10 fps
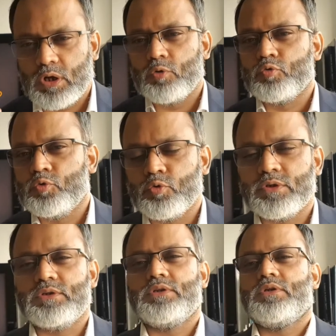how to do
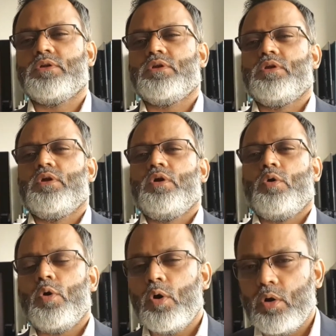it?
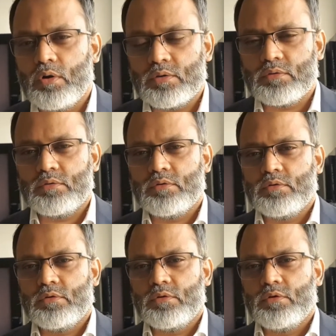Or
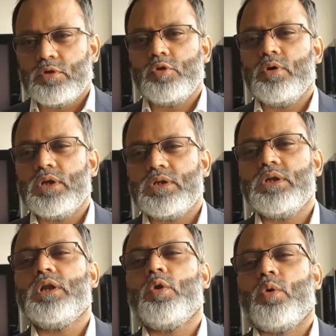your
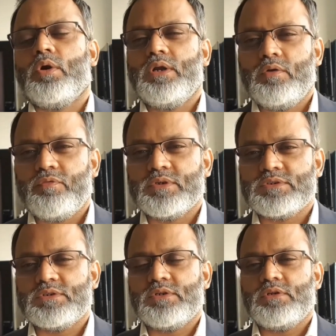internal audit
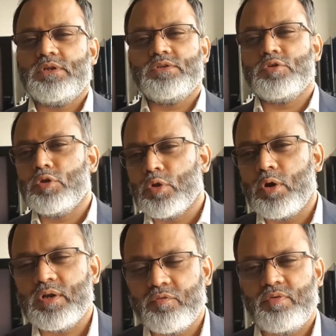function is
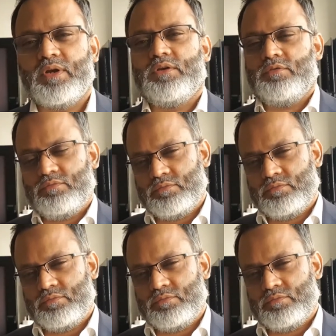not effective